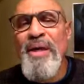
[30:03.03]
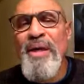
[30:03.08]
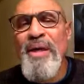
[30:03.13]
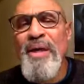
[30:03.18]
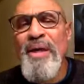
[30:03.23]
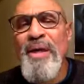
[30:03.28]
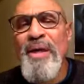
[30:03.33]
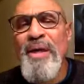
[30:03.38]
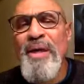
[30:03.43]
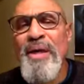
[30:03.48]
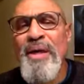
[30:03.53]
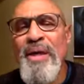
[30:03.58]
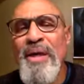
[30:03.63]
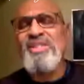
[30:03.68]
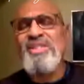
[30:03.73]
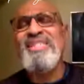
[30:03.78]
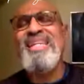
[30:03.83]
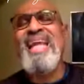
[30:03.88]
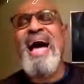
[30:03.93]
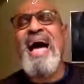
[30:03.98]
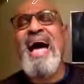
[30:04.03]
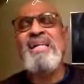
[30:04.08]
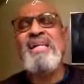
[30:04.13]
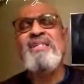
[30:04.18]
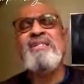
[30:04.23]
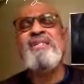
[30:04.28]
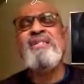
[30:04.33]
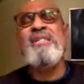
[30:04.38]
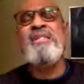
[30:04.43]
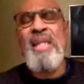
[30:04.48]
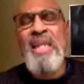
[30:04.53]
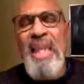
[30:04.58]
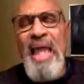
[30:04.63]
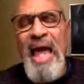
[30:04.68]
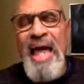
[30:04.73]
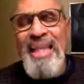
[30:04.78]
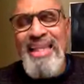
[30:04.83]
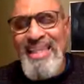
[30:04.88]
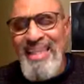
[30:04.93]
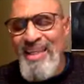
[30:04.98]
almost
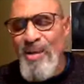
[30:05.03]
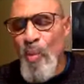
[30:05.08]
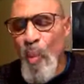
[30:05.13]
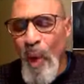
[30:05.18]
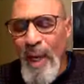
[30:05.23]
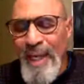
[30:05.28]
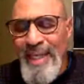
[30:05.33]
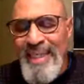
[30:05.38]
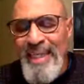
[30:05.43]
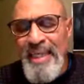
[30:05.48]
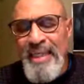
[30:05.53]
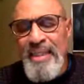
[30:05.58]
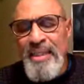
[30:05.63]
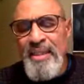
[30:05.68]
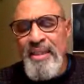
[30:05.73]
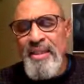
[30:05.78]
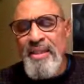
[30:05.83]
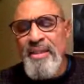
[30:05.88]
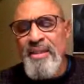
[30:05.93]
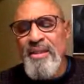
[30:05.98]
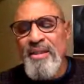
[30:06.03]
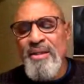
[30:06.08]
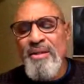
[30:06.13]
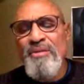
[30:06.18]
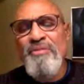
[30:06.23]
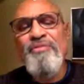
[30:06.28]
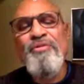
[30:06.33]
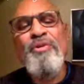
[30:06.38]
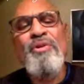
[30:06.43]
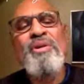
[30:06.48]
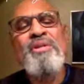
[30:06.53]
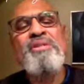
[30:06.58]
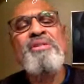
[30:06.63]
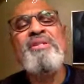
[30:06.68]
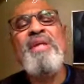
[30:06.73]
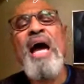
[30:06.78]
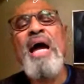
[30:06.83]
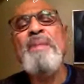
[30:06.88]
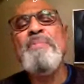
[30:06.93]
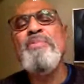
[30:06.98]
nonchalantly waiting for his
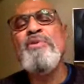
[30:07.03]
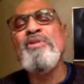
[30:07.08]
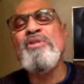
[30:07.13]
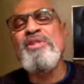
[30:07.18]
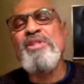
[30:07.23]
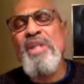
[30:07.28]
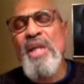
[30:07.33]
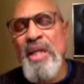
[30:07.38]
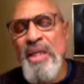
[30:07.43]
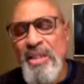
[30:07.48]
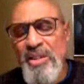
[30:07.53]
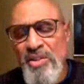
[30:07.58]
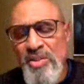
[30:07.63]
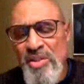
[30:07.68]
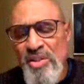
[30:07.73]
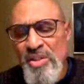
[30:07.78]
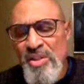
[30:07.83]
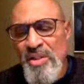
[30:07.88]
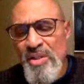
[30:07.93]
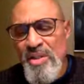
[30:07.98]
diaper change.